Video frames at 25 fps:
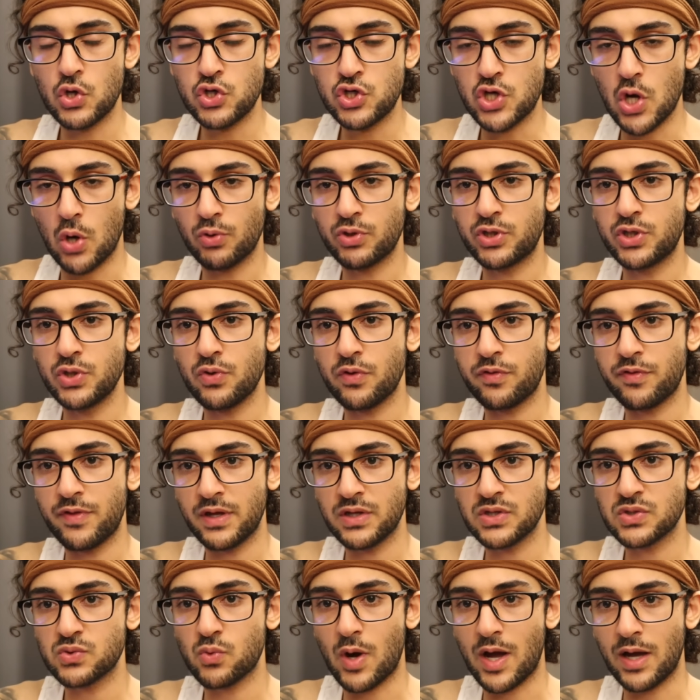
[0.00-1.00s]
don't do
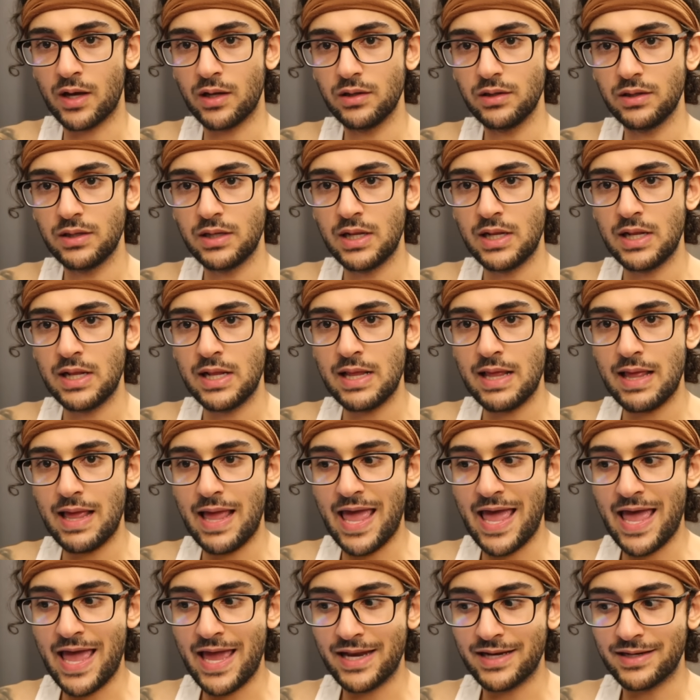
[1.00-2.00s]
things well
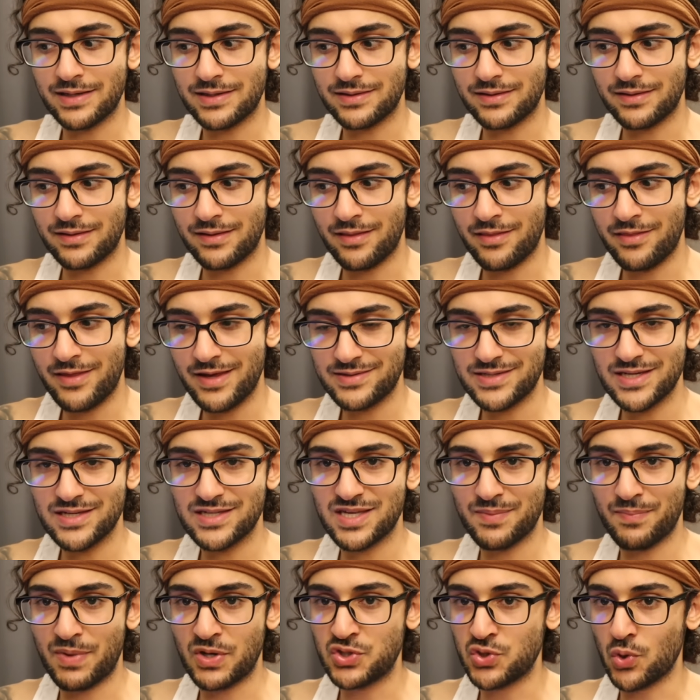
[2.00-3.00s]
and this is
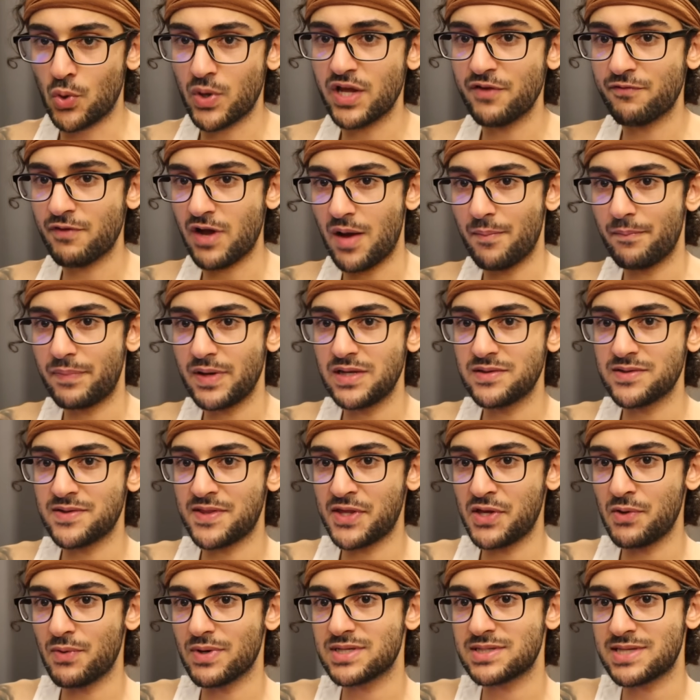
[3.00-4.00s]
the majority of companies in
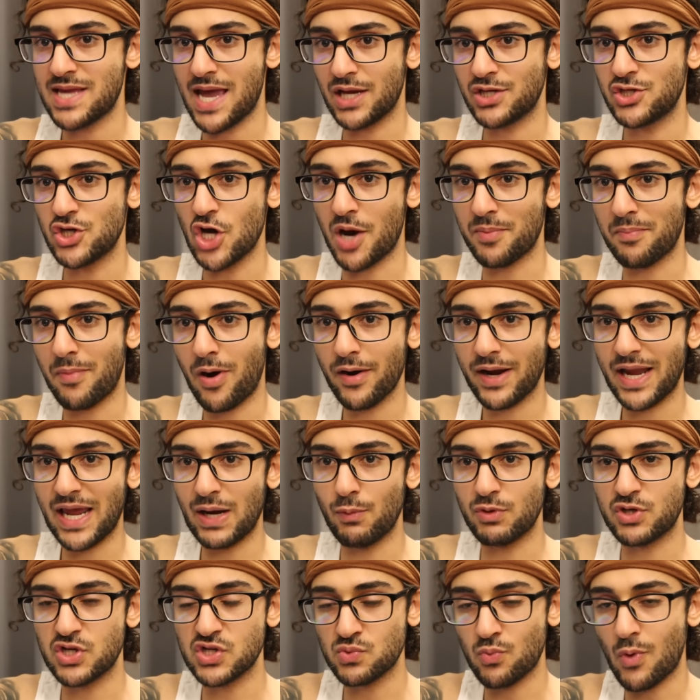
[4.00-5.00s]
the US tech job market,
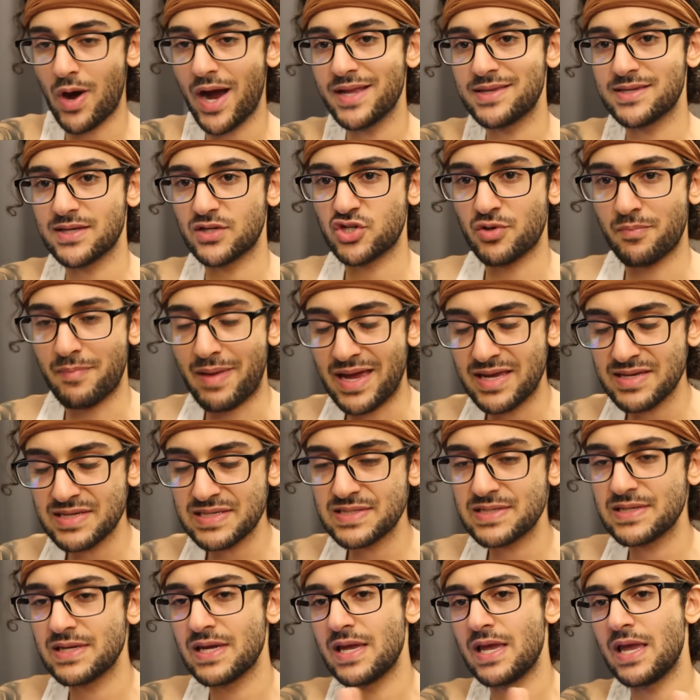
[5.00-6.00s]
which is why it's such a
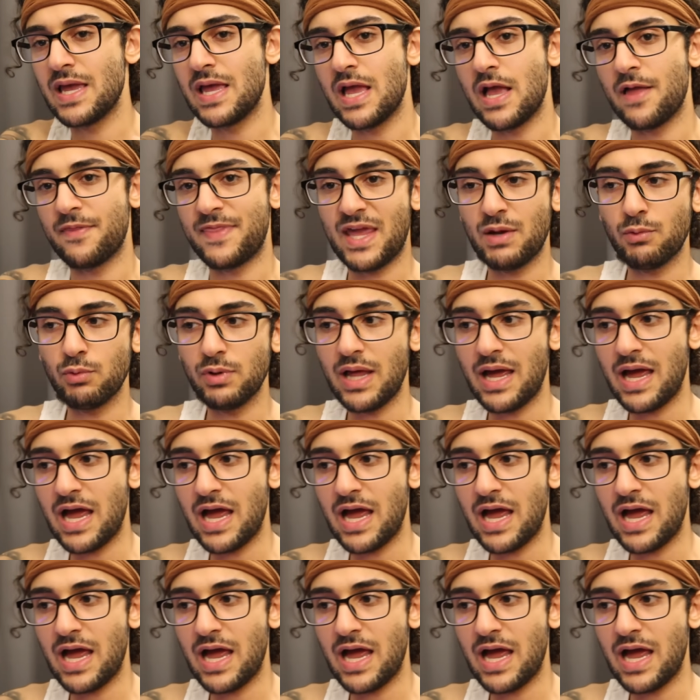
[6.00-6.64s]
mess, they will